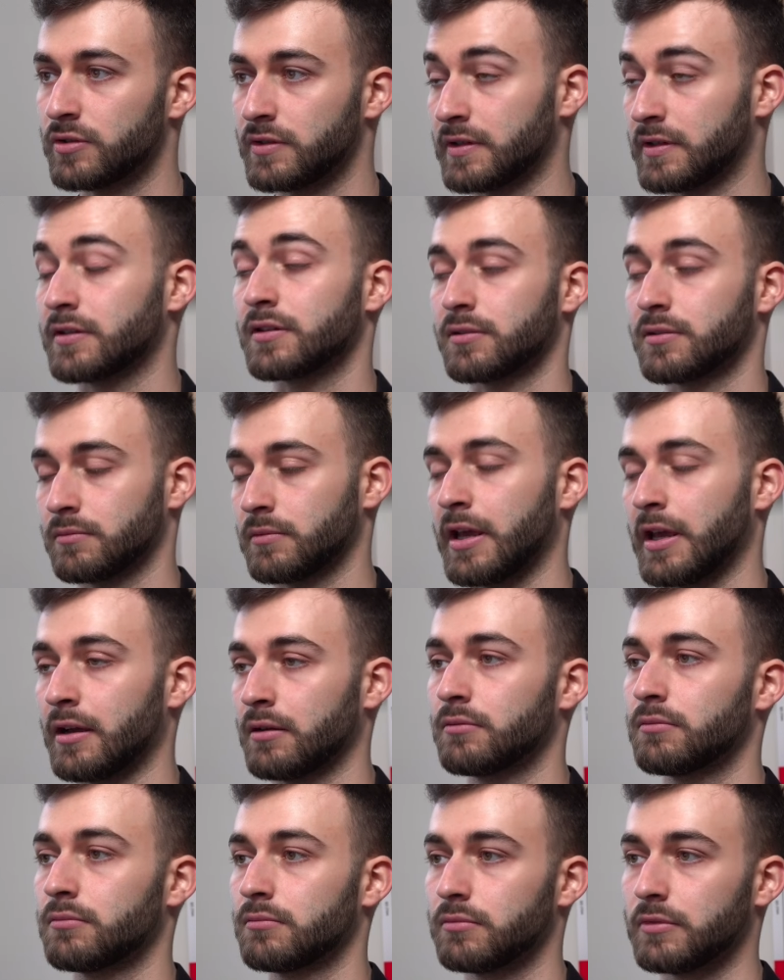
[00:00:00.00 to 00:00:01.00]

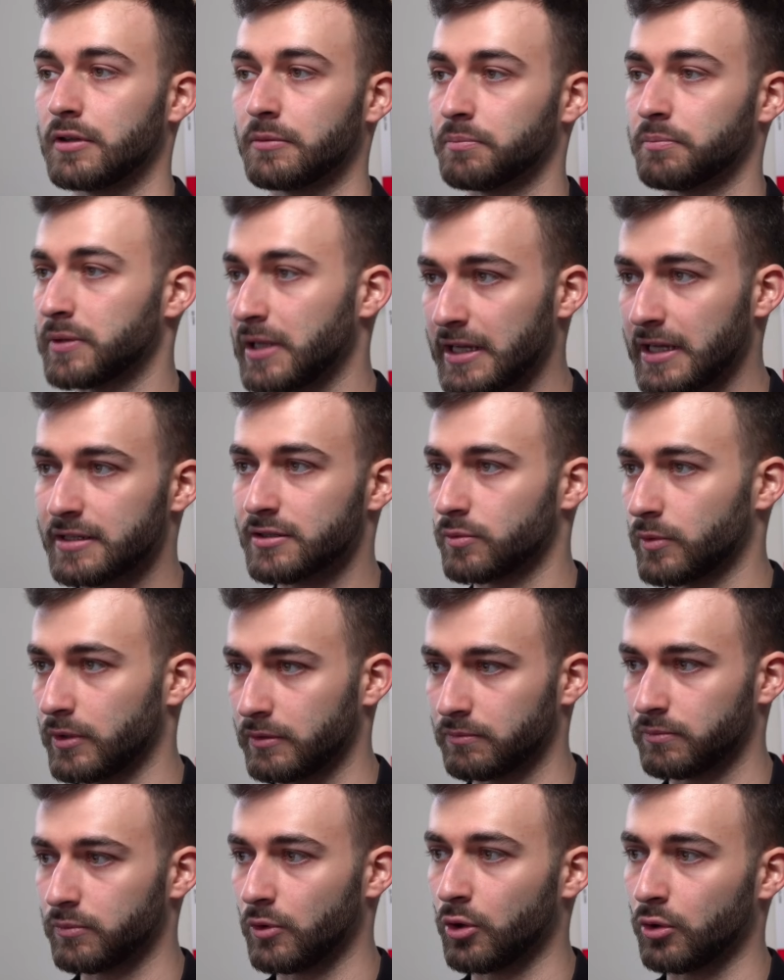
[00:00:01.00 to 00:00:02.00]
the place
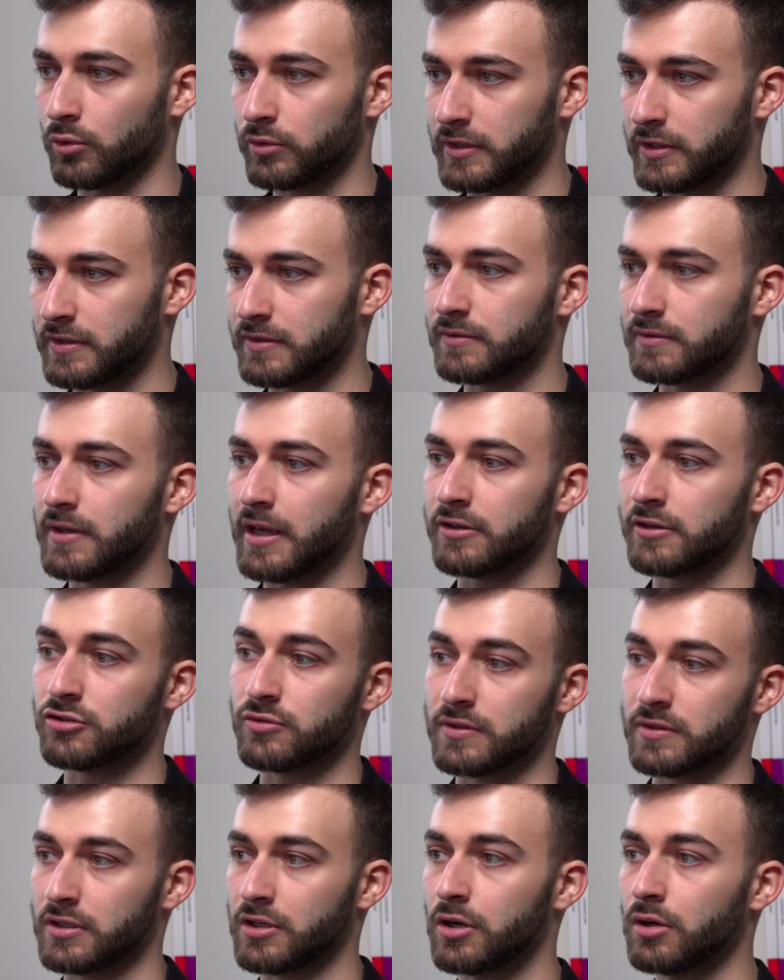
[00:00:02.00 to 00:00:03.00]
where all these entries
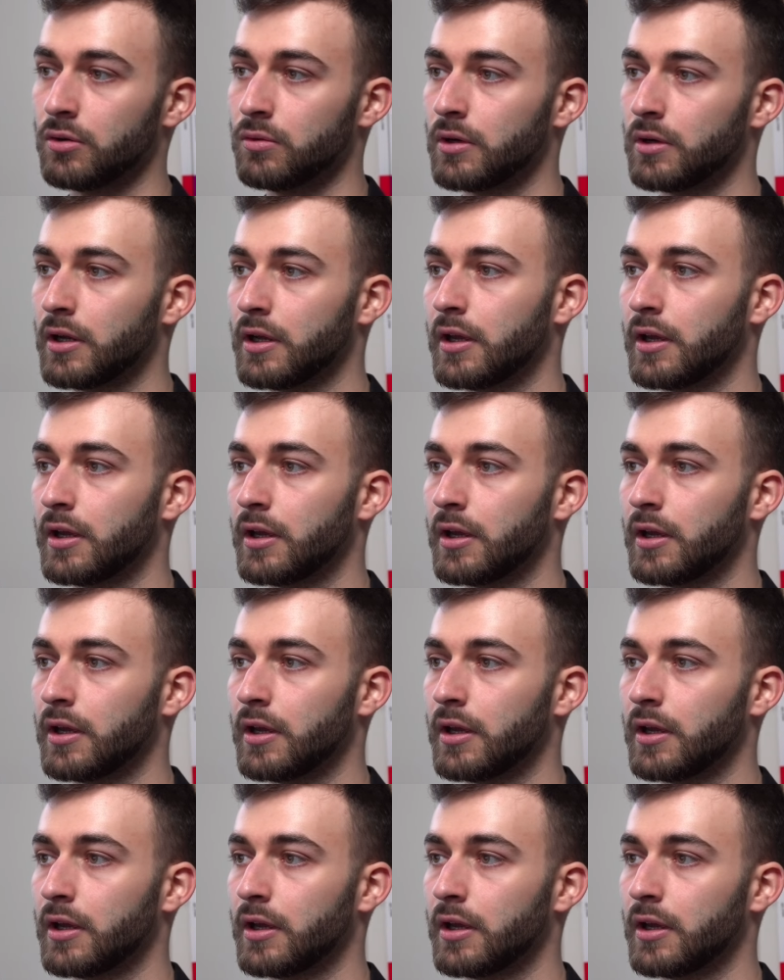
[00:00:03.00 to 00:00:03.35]
go.